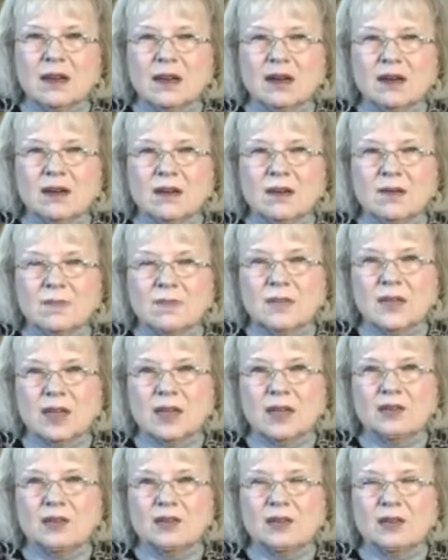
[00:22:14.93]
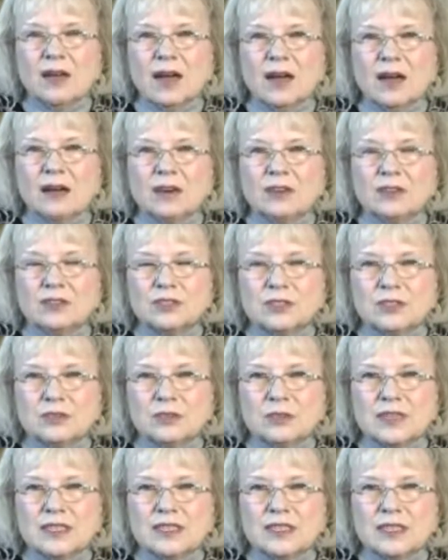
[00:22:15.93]
Um, you know, I heard just
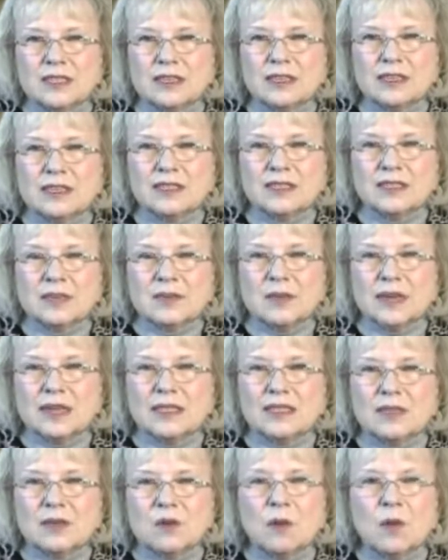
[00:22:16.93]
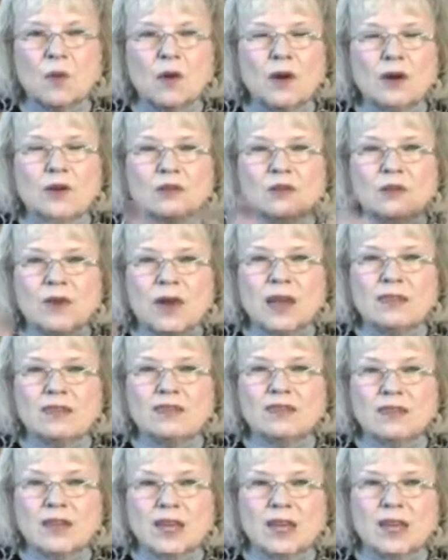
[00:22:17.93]
recently somebody said, "Well, what
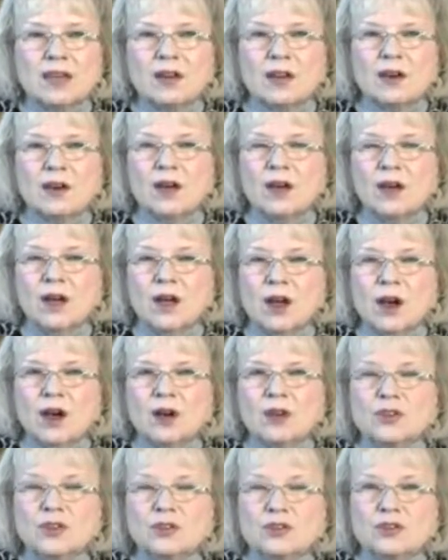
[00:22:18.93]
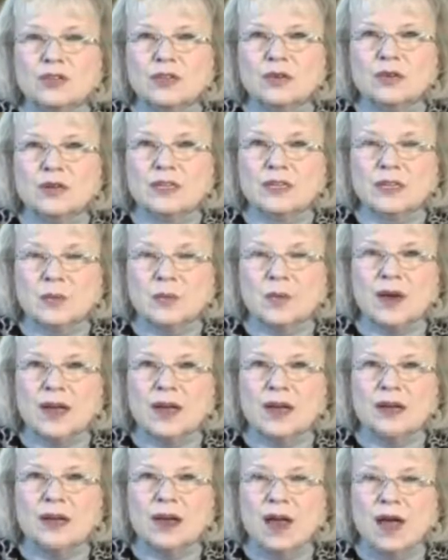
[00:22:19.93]
great thing are are you doing to
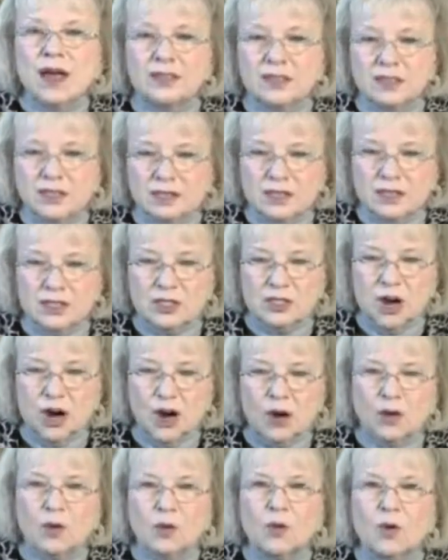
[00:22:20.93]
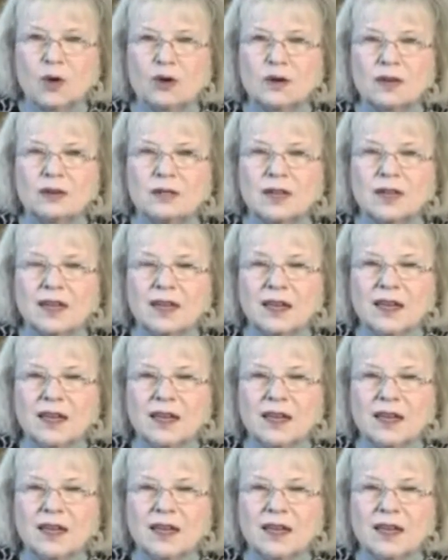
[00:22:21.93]
bring light to this dark world?"